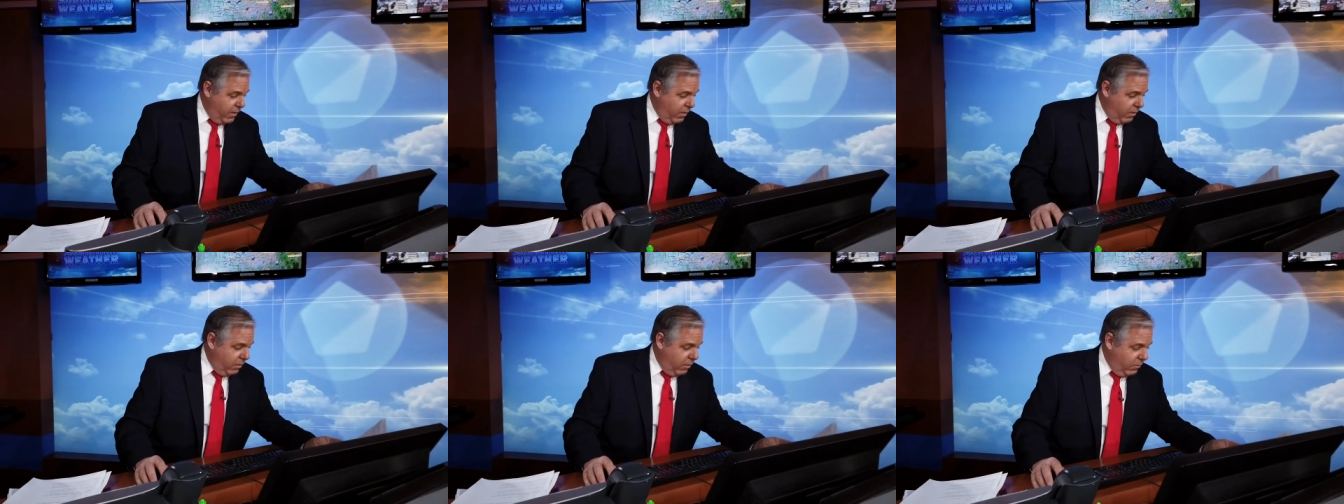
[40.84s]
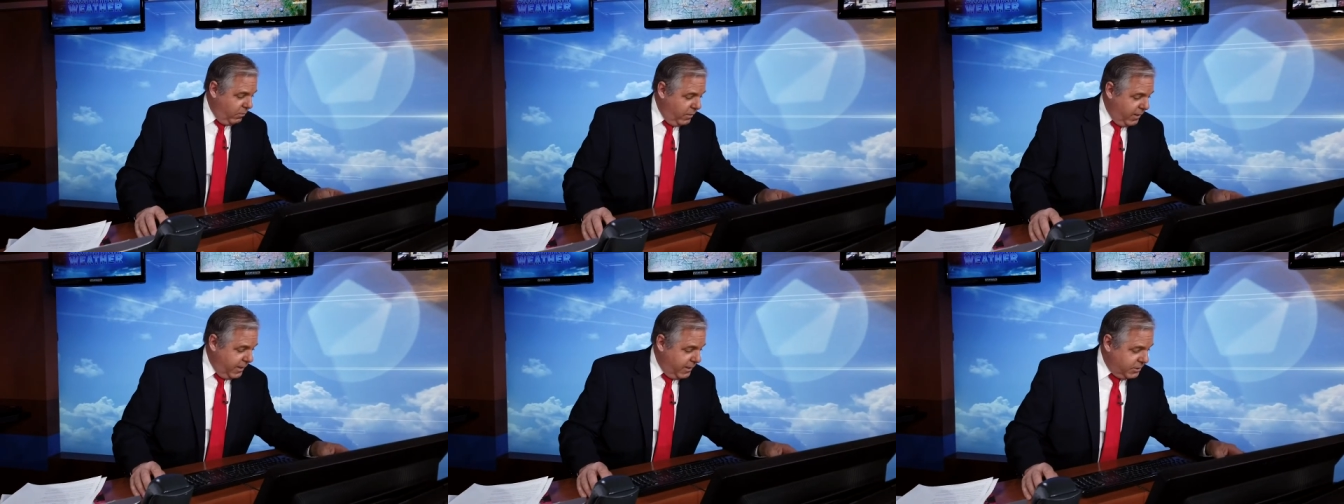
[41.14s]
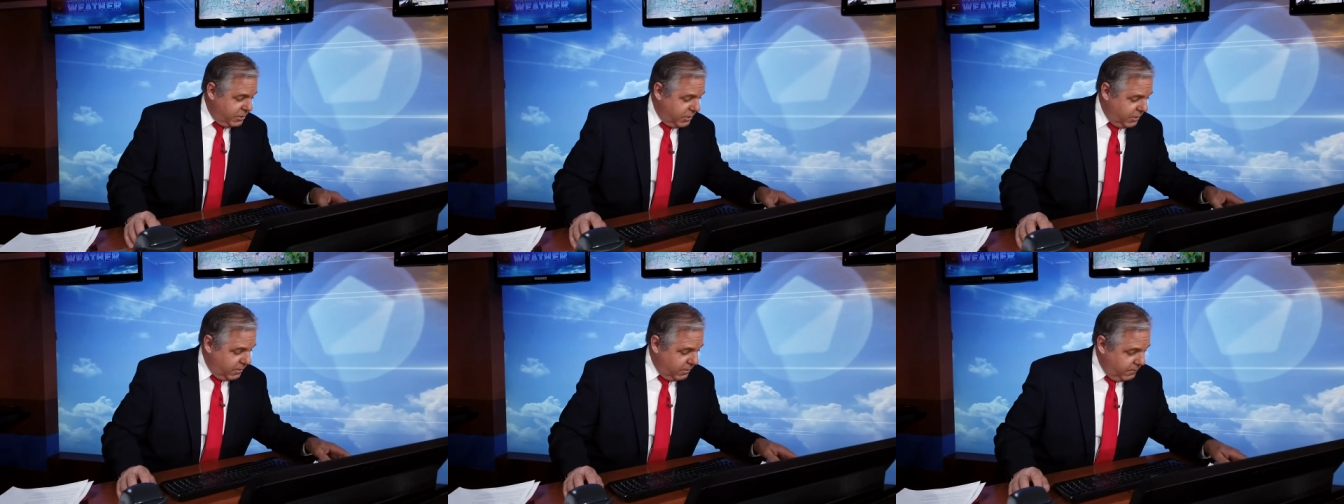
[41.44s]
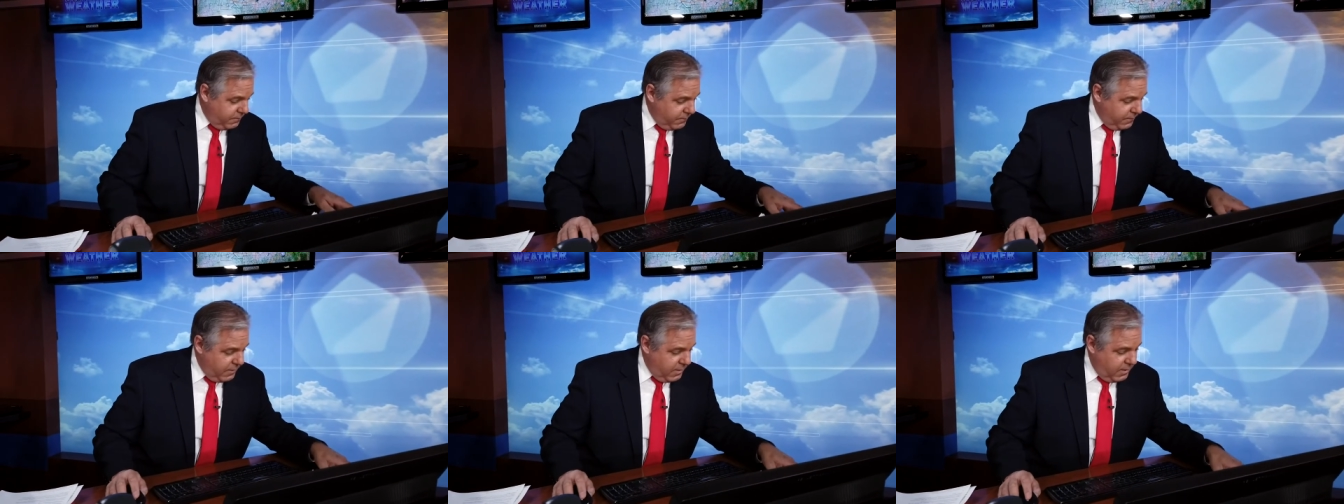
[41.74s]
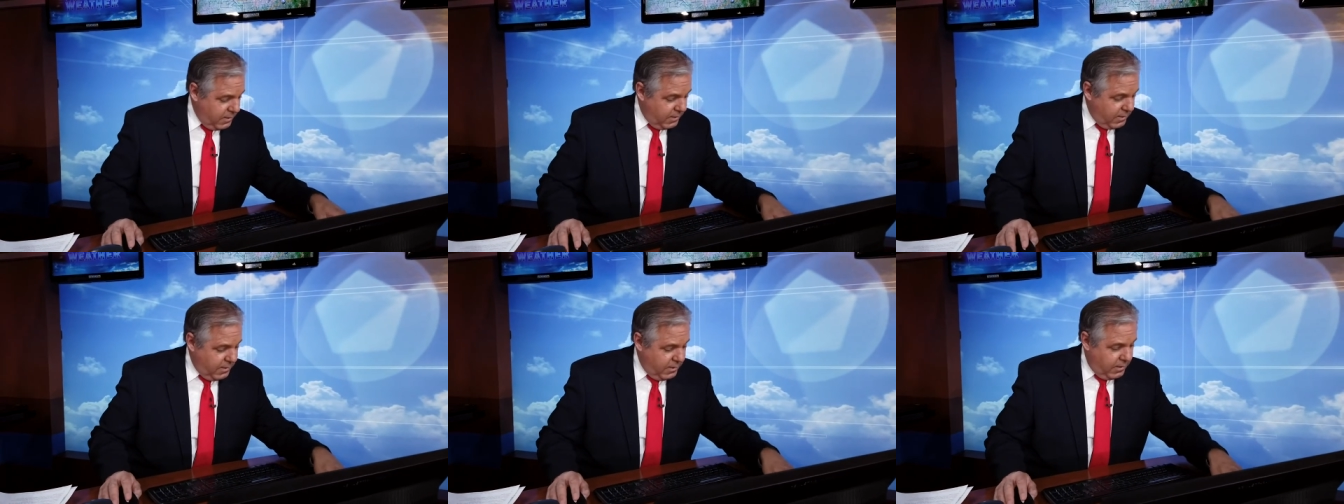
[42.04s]
up. They knew what was
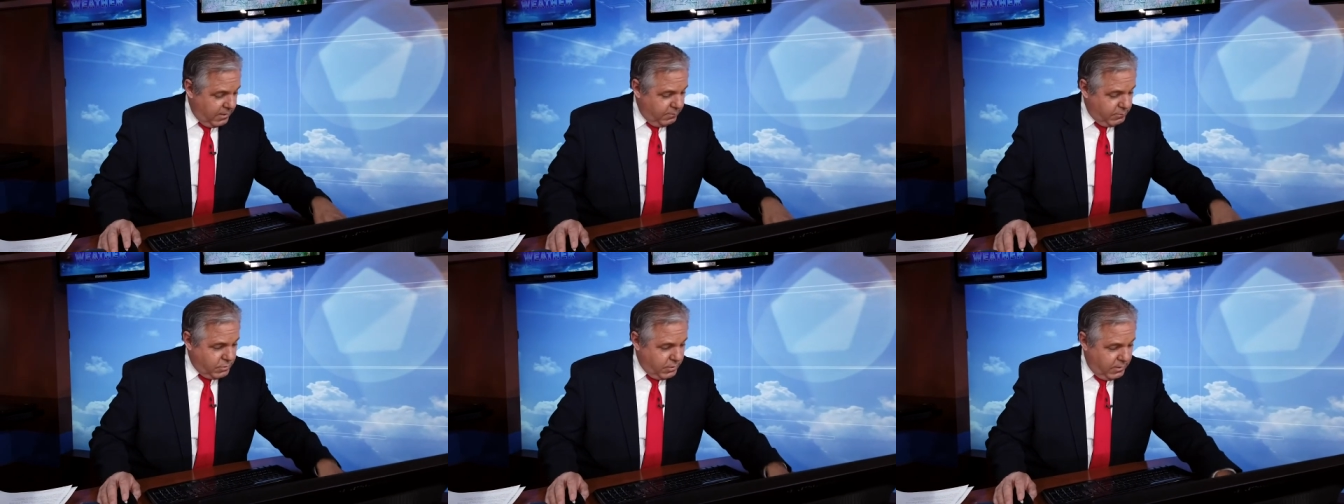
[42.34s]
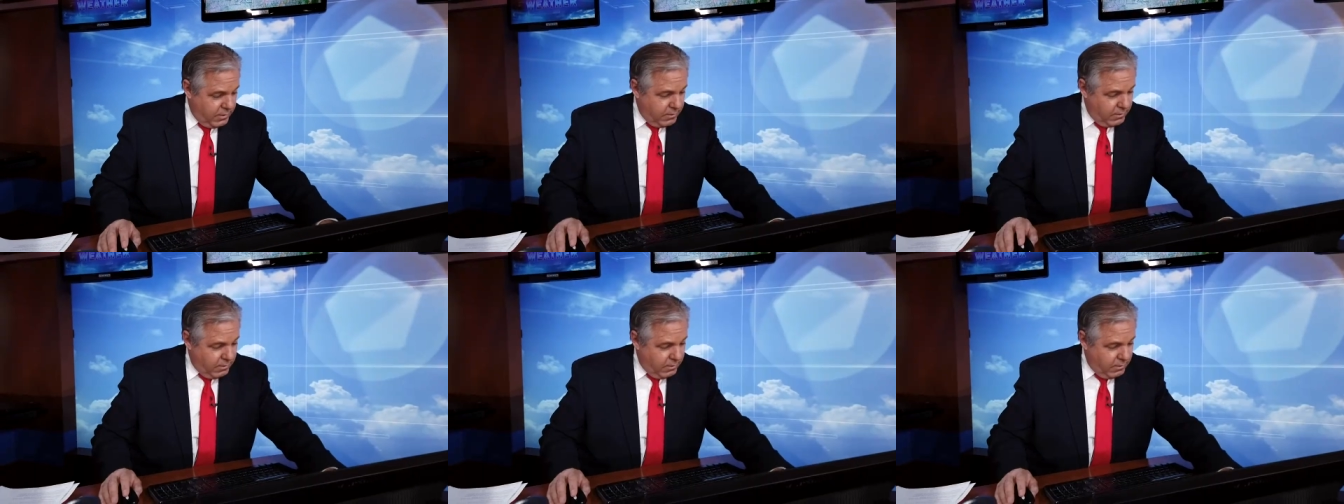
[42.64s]
coming. They were ready for